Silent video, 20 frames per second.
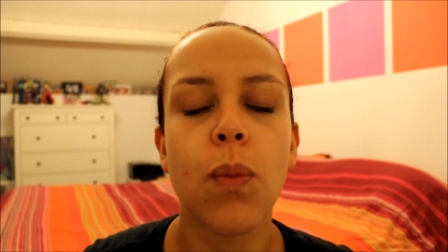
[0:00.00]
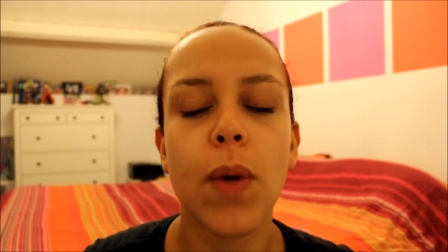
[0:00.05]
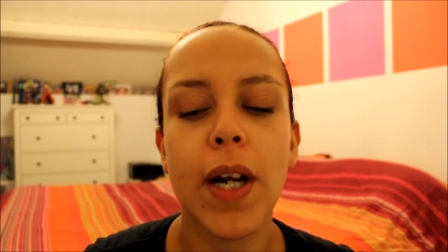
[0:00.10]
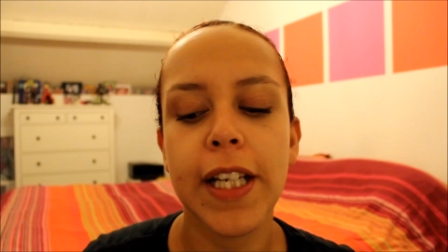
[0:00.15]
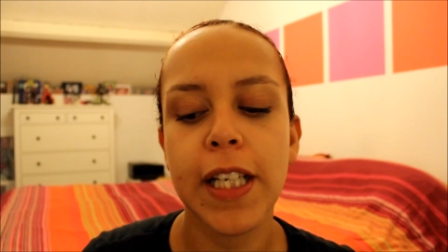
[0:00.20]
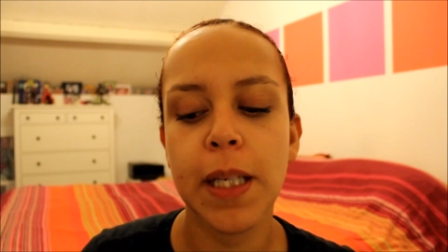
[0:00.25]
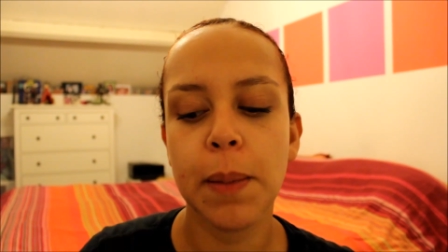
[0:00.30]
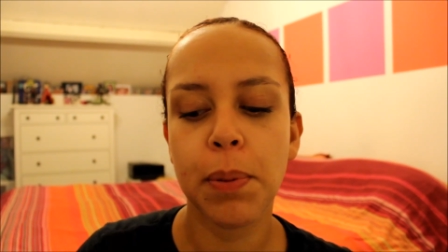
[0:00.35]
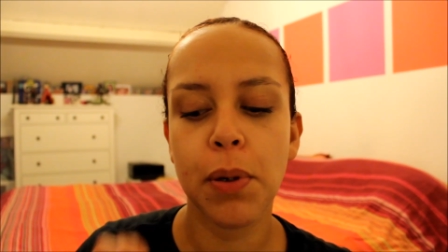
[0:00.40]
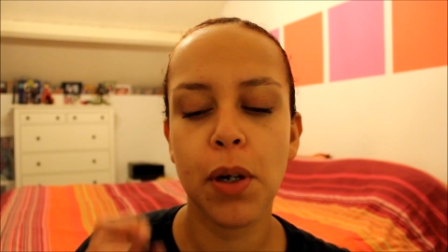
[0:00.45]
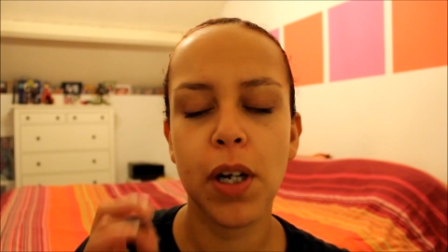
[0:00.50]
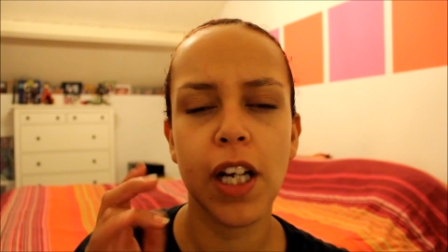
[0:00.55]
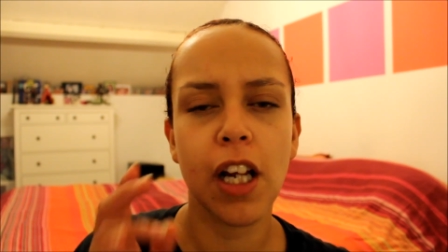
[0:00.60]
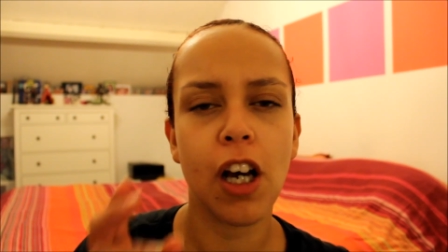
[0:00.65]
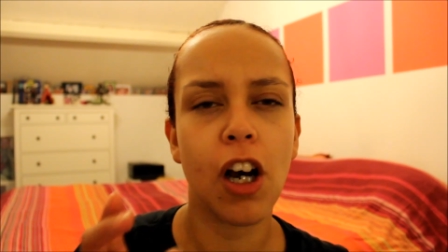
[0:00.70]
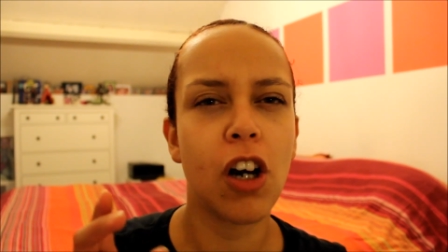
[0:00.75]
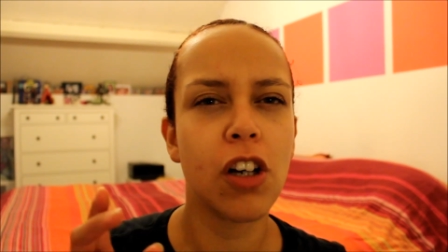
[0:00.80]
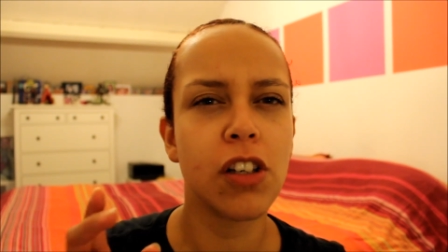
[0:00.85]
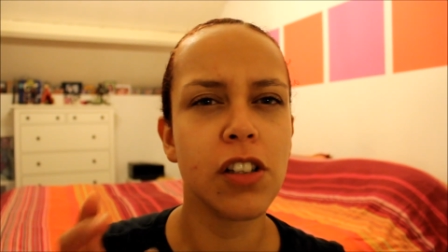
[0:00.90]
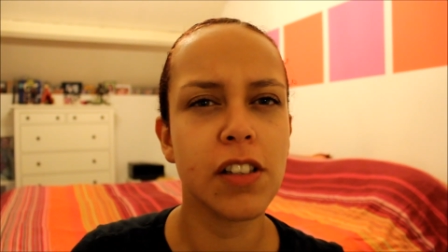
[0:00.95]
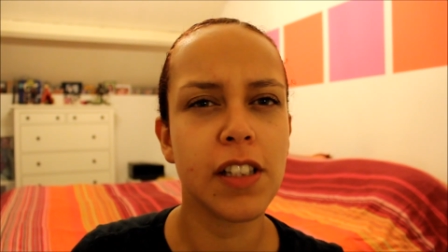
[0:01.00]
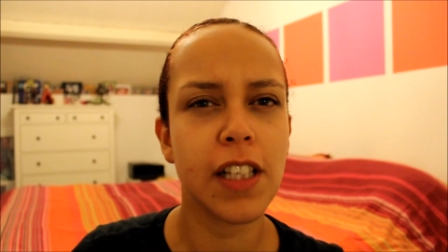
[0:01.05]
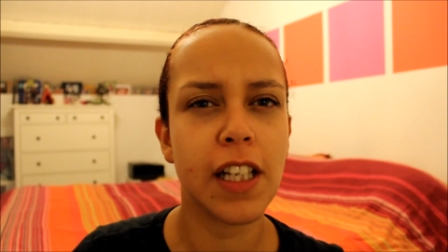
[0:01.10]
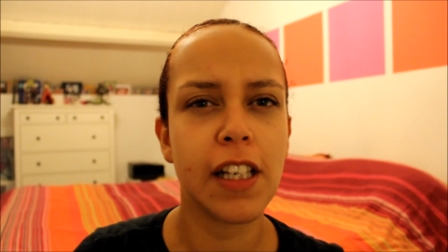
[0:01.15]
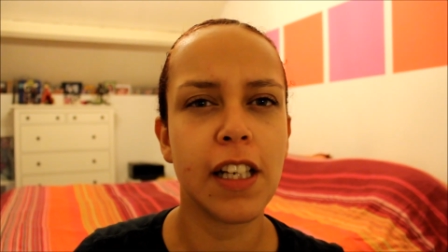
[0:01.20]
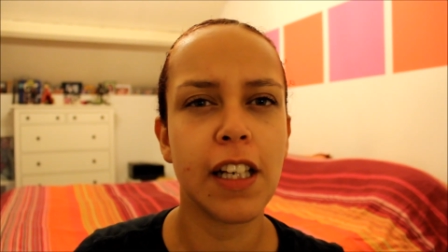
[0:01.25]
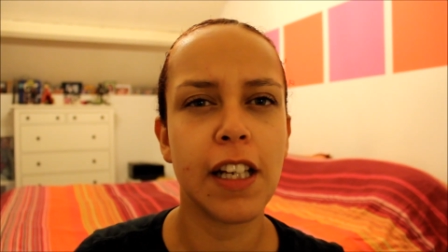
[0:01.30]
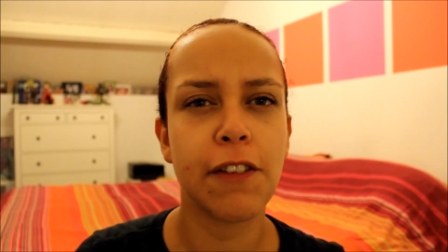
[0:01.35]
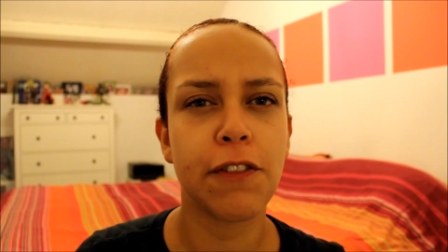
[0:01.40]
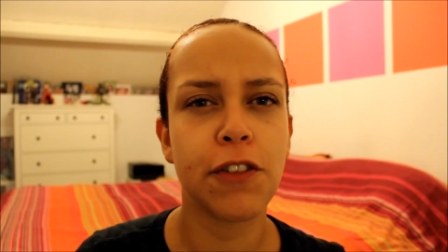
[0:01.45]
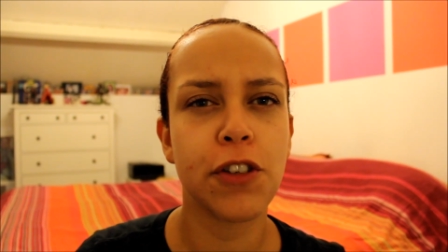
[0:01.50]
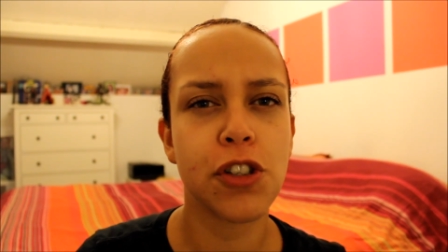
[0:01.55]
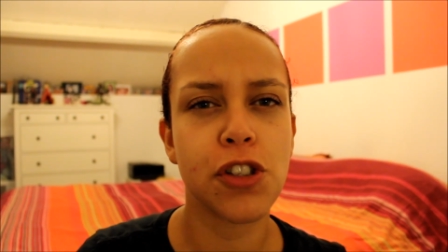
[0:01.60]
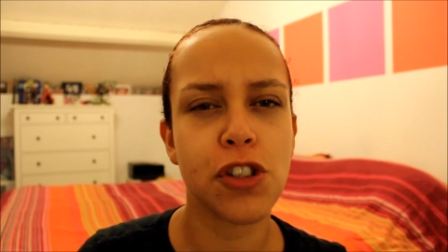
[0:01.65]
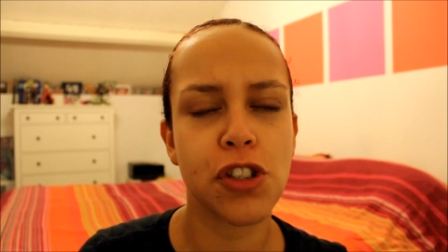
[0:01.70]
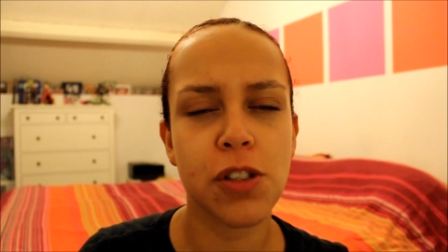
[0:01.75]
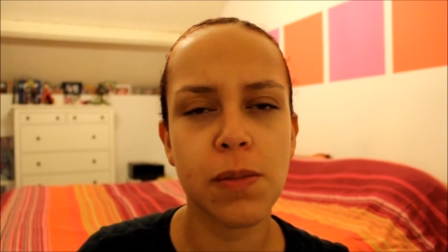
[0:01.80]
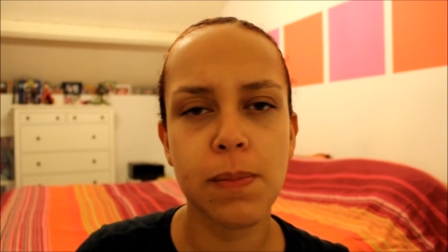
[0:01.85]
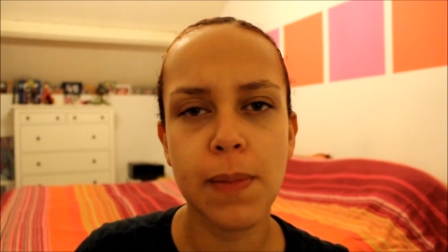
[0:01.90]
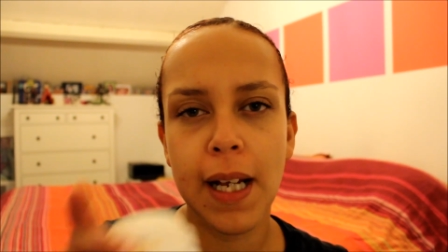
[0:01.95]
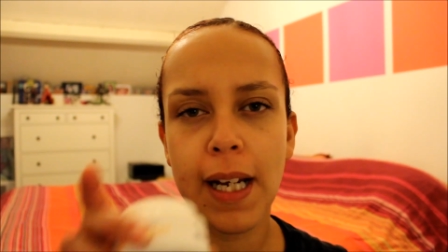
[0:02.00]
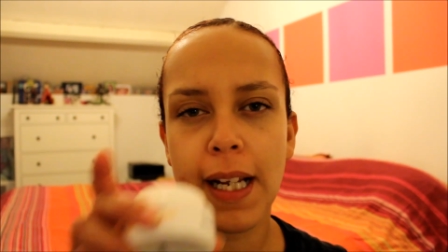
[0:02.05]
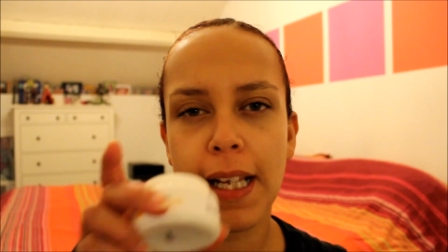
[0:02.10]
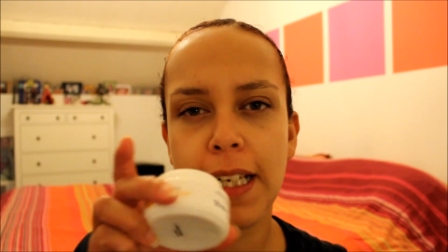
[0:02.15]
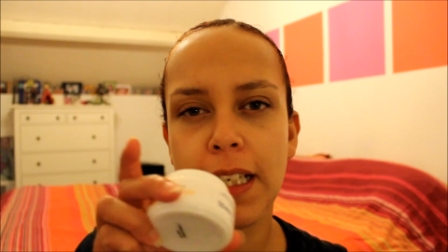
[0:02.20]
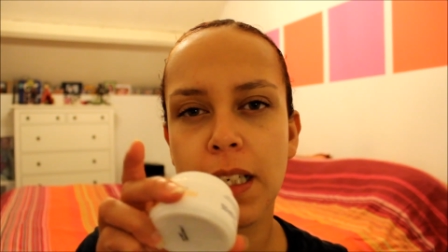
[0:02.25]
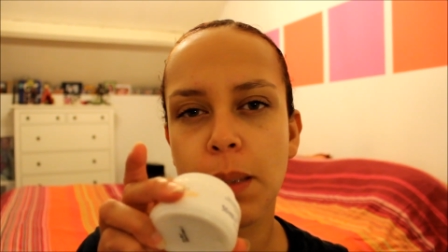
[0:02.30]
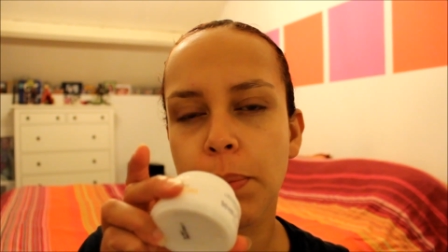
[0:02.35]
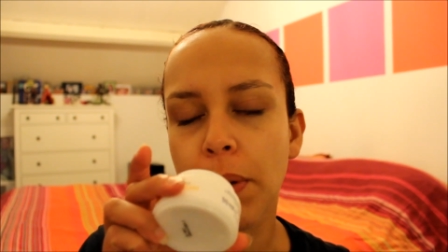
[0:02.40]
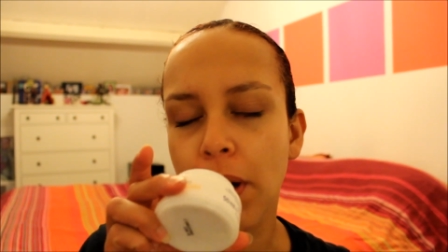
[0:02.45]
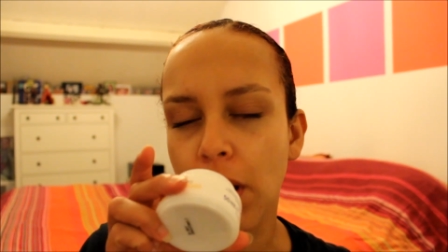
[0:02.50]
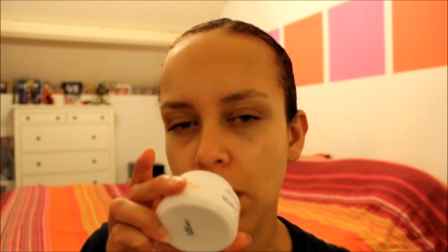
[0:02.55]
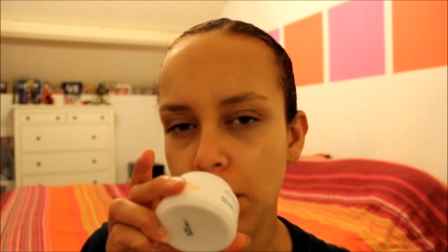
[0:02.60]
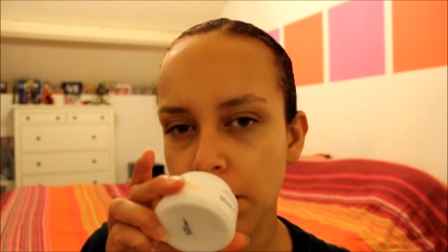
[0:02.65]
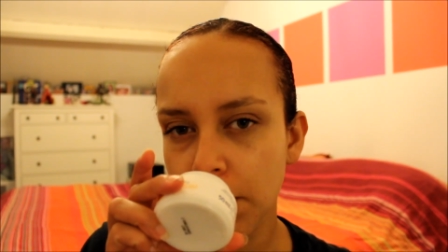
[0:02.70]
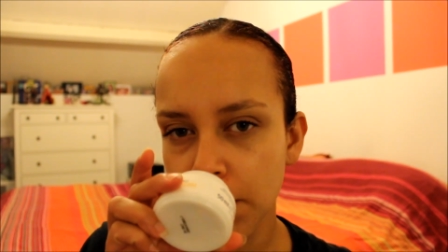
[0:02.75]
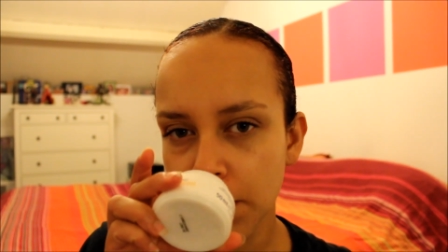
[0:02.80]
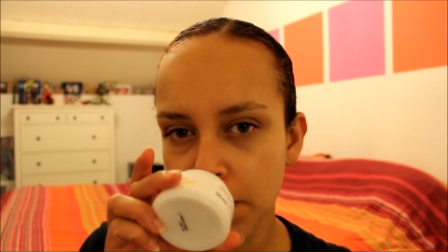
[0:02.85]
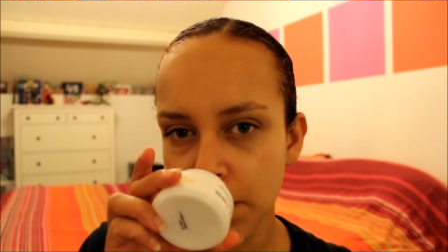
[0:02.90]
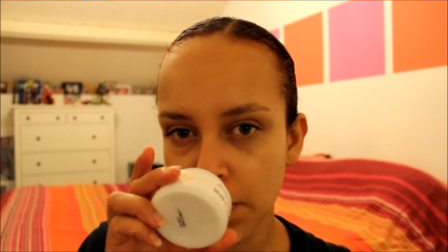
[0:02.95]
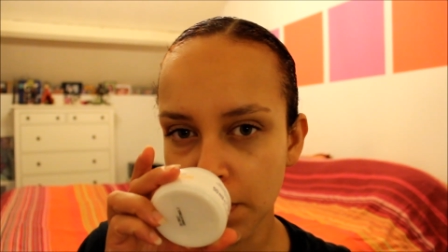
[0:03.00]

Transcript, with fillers: when you're putting it on than if you just smell it in the pot.